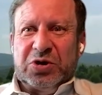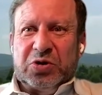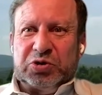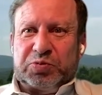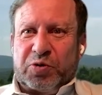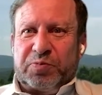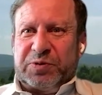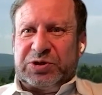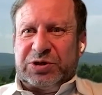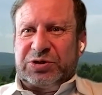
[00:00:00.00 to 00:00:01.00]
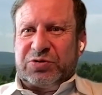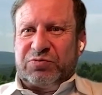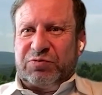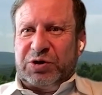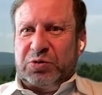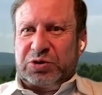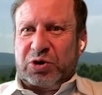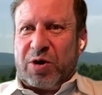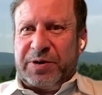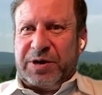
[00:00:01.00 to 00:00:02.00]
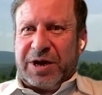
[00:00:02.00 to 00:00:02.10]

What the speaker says: whose purpose is to reduce carbon